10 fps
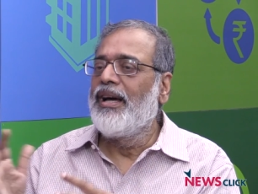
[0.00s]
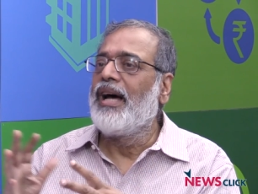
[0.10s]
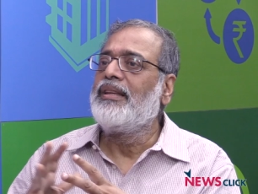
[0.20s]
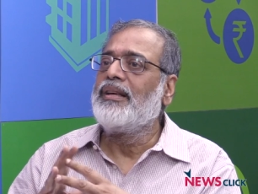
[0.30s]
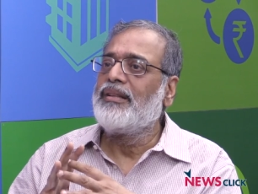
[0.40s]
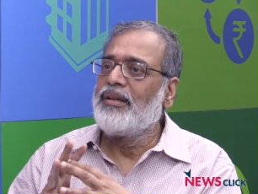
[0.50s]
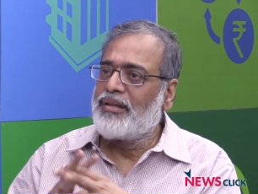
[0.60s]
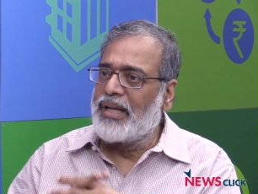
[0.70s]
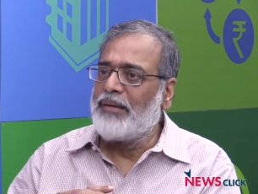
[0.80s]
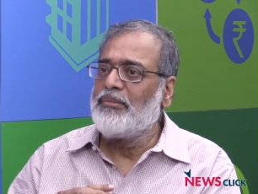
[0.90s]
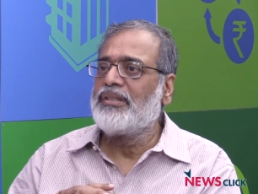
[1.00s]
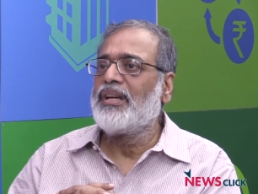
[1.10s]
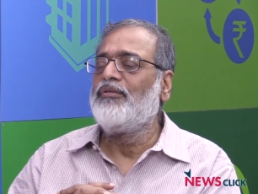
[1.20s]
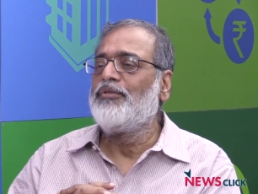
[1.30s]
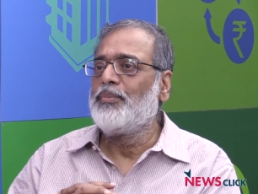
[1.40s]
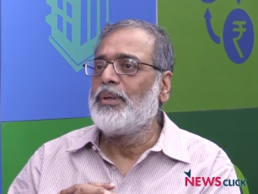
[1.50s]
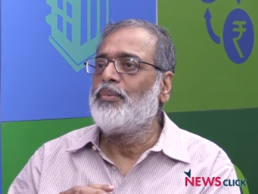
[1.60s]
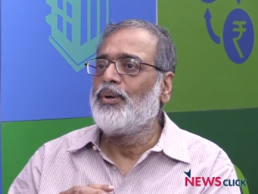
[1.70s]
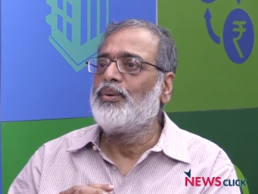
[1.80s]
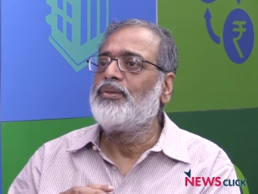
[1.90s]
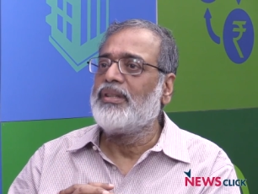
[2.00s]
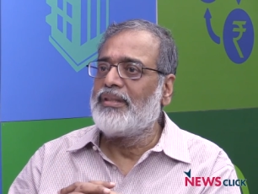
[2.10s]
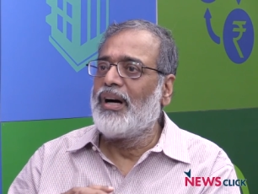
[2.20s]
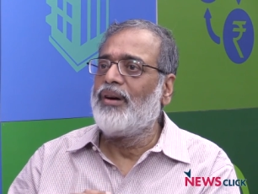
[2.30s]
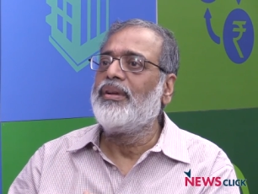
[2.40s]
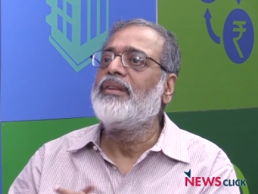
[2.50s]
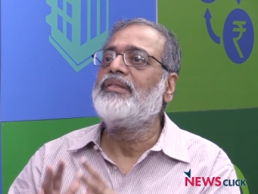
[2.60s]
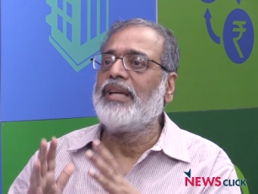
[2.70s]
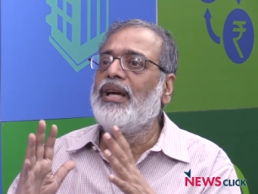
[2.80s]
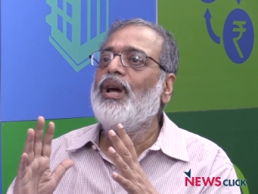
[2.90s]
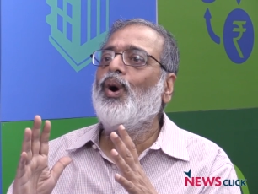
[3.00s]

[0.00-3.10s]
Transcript: I think the time has come for people to sit down and say,